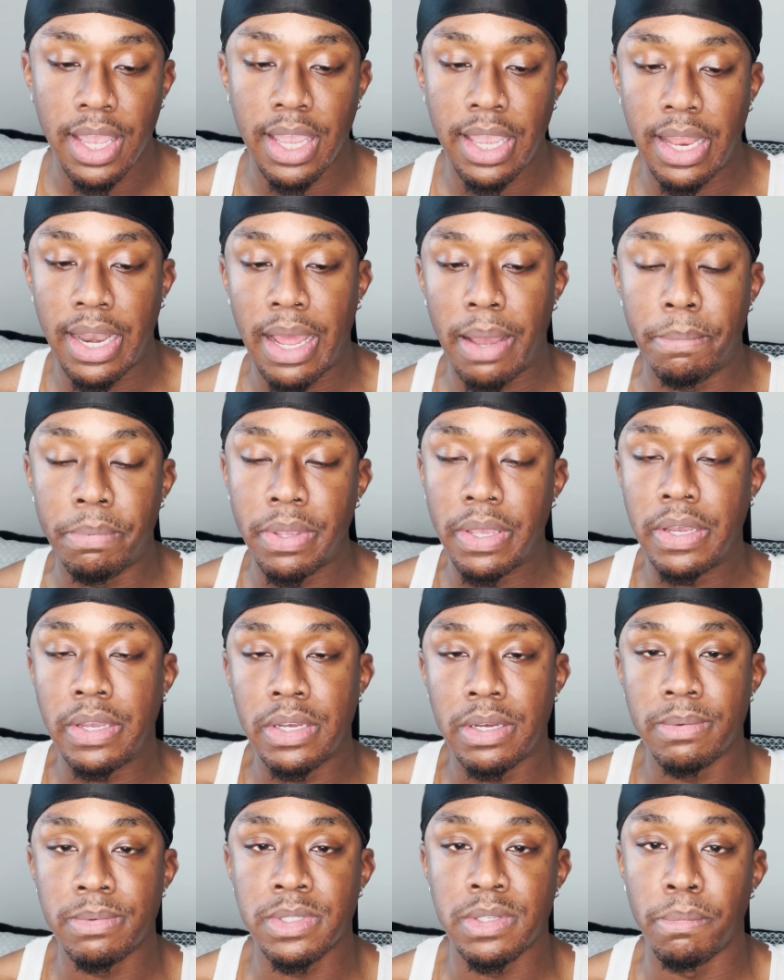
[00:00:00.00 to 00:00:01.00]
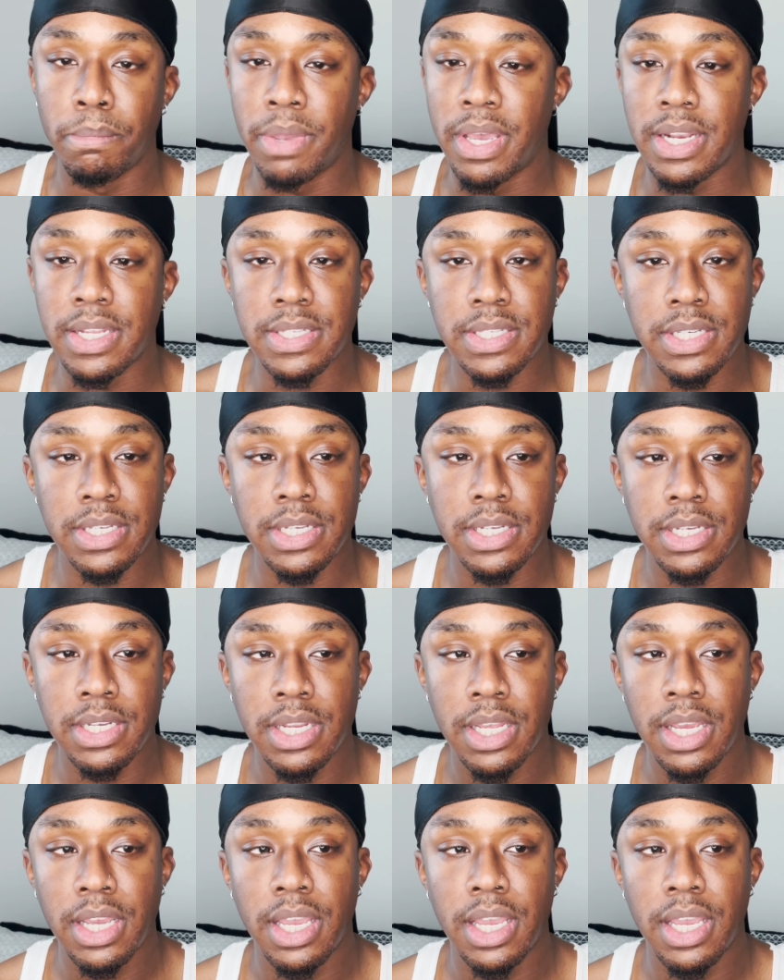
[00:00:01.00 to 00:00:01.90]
and I pick up some medicine.